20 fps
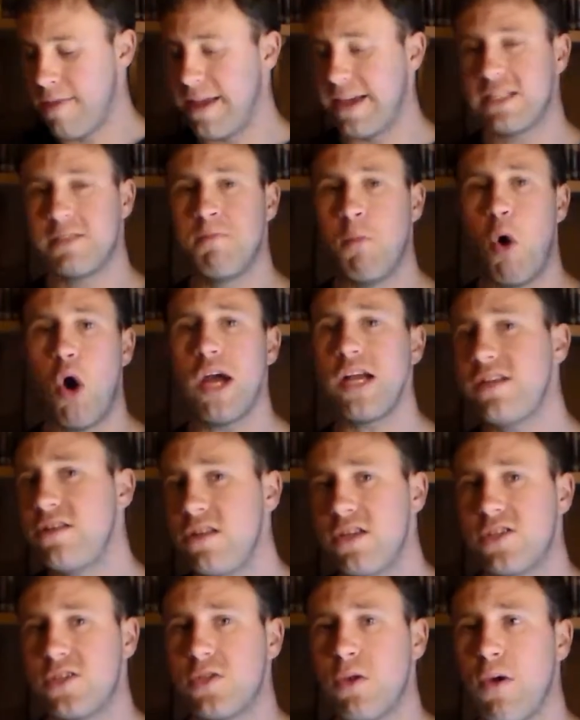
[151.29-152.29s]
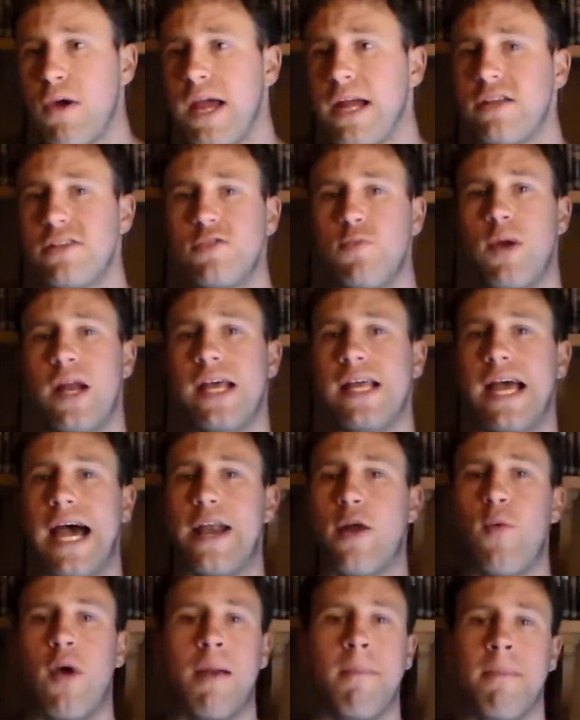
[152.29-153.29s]
There's more to the story. I
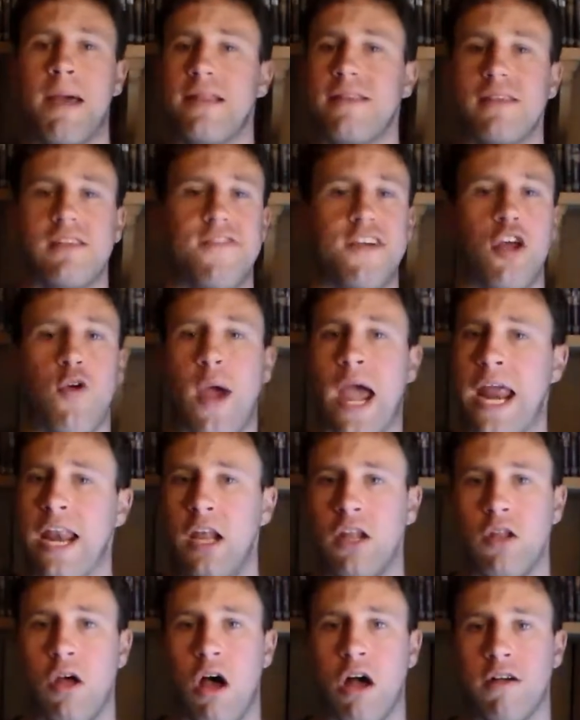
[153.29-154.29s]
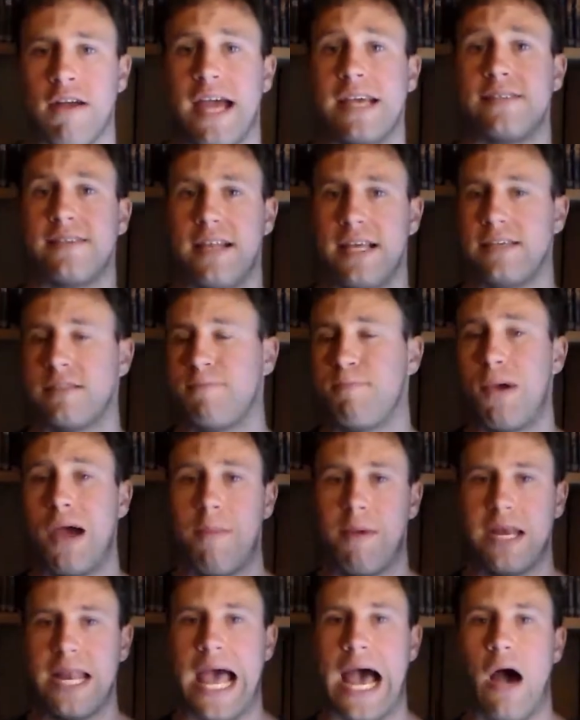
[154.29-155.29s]
don't wanna make this video any longer as it is
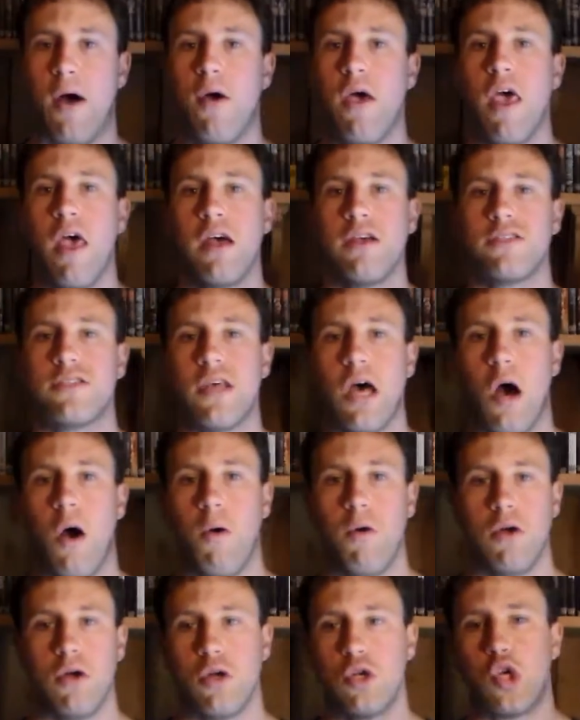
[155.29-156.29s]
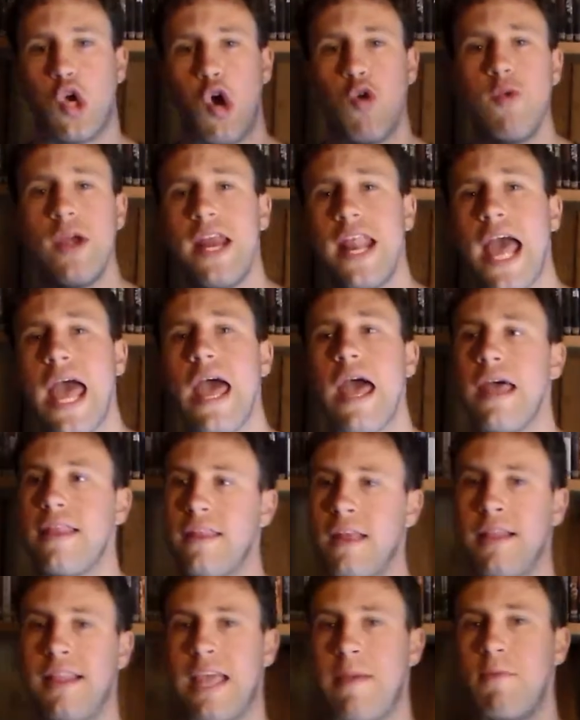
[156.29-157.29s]
probably now. So go read it,
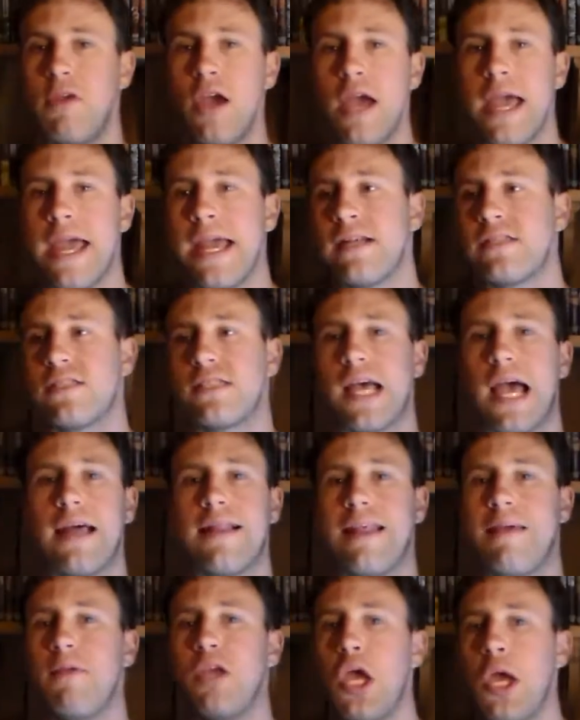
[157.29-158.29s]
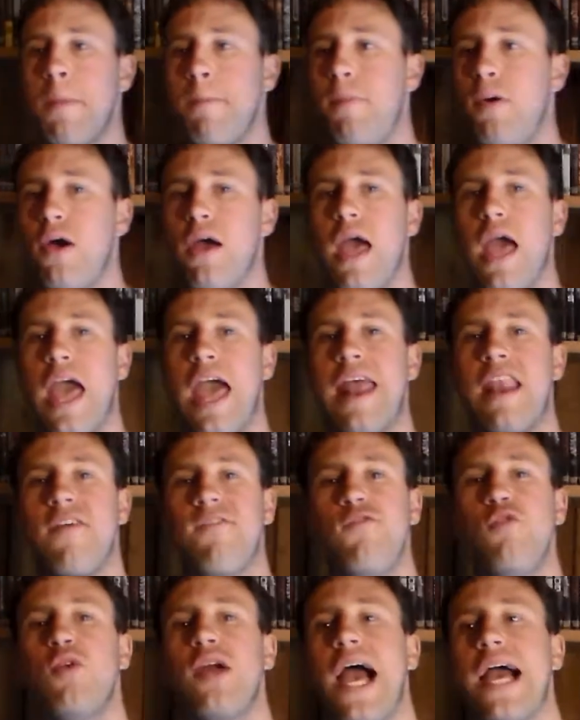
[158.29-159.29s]
and then leave me your insight, leave me your input, and
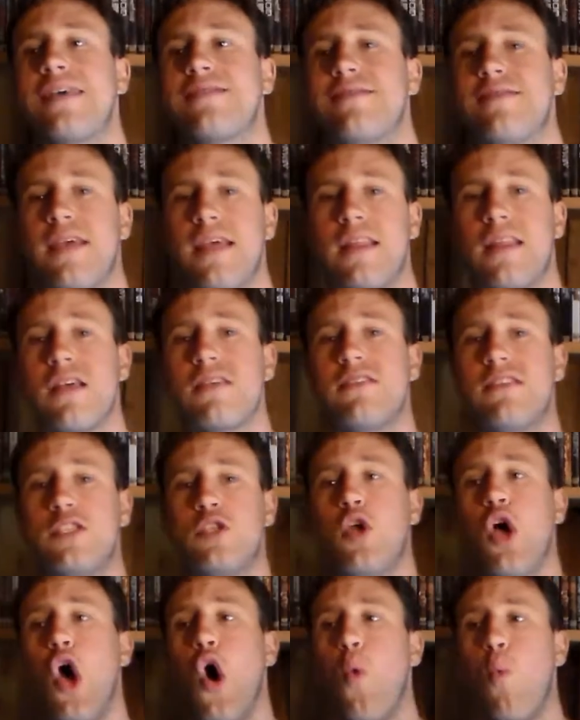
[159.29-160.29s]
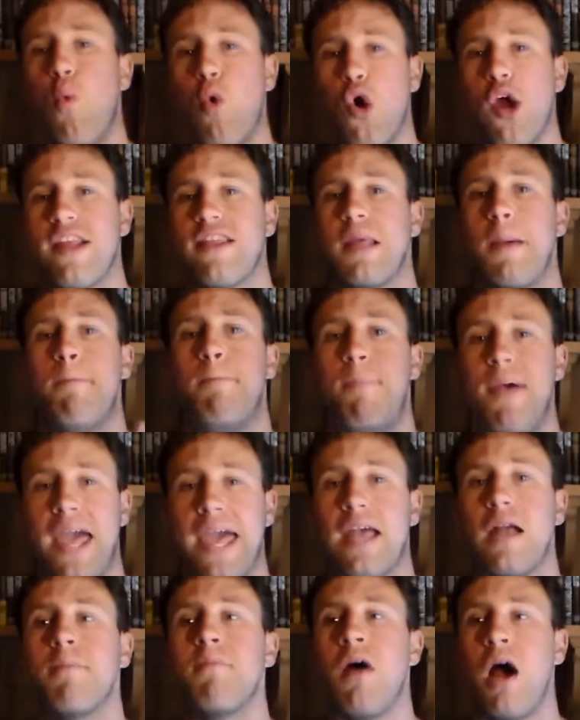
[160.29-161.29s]
if you guys think this is worth
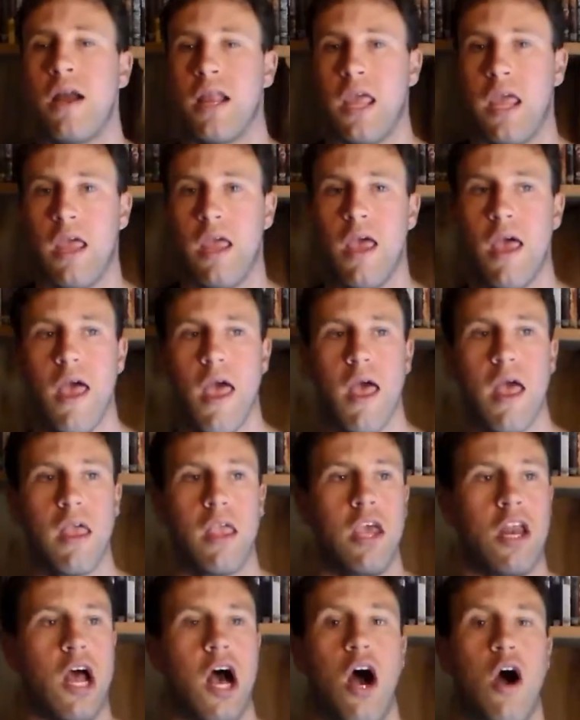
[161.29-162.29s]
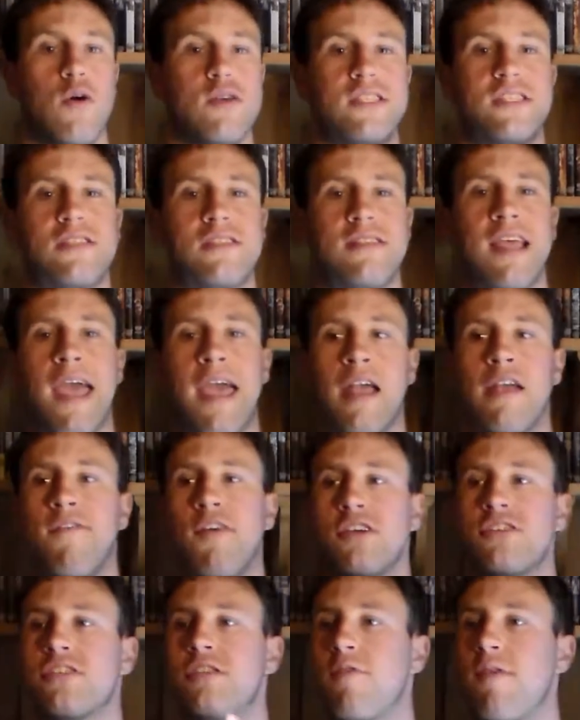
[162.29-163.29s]
big money, you know, Sting
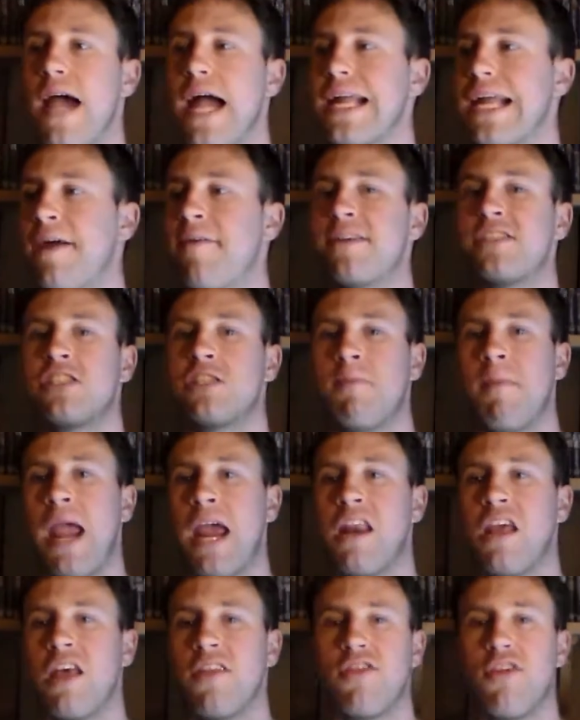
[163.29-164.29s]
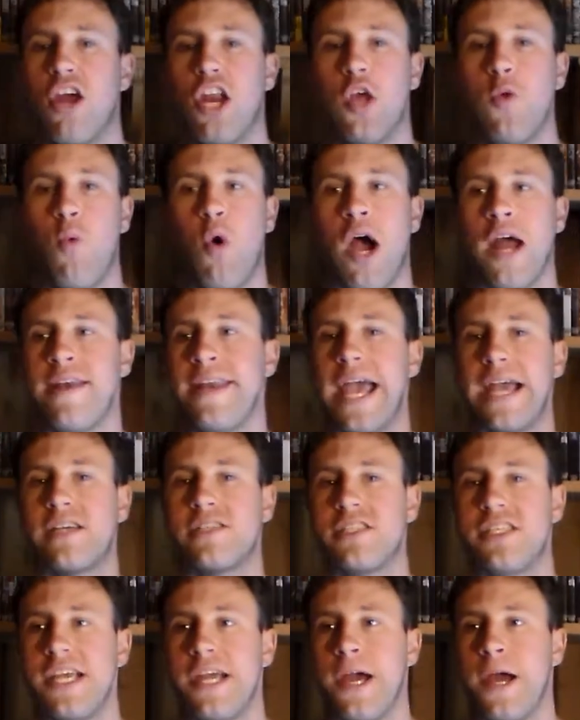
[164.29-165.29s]
versus The Rock at WrestleMania 31
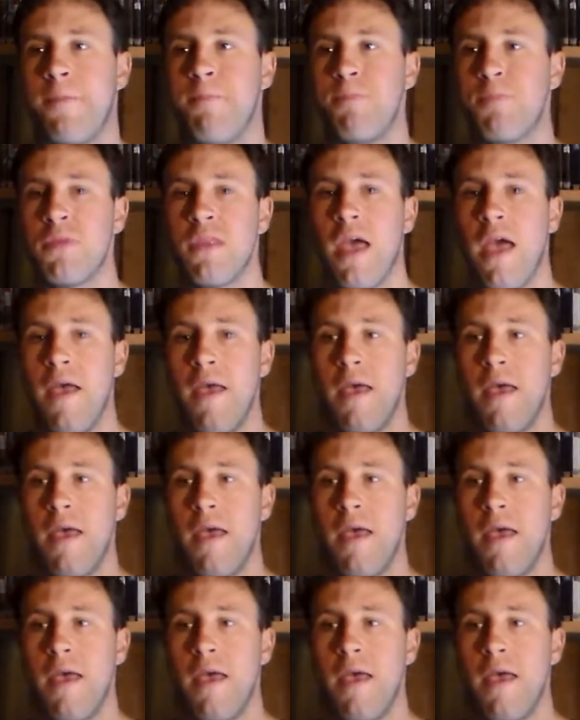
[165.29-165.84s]
next year,